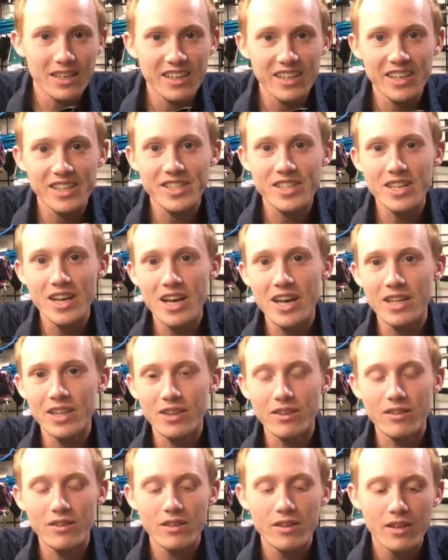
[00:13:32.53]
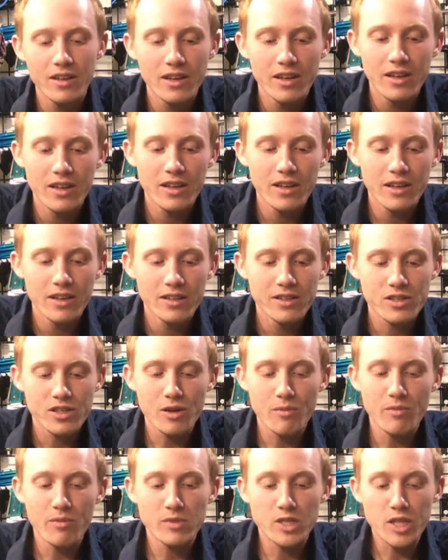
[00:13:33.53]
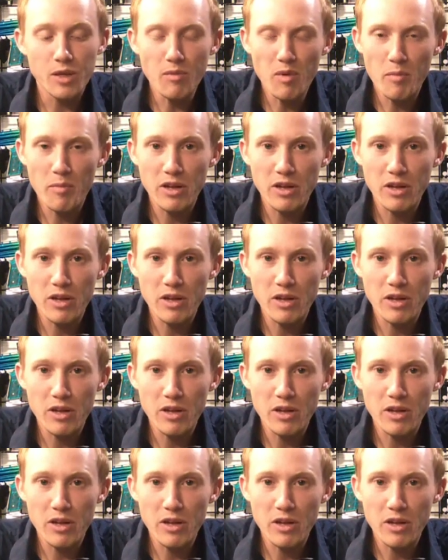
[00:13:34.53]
it's not... Something